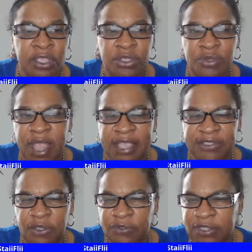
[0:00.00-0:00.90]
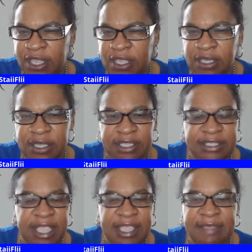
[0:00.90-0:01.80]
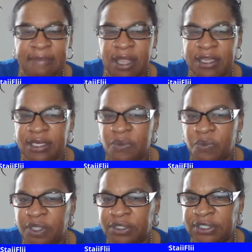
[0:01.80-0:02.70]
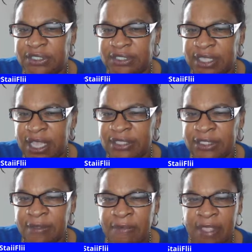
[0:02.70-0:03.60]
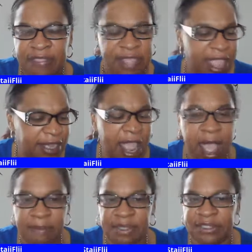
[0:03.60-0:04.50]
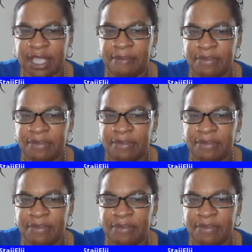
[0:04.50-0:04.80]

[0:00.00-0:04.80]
You guys go take a look at that email and then we'll discuss that comment.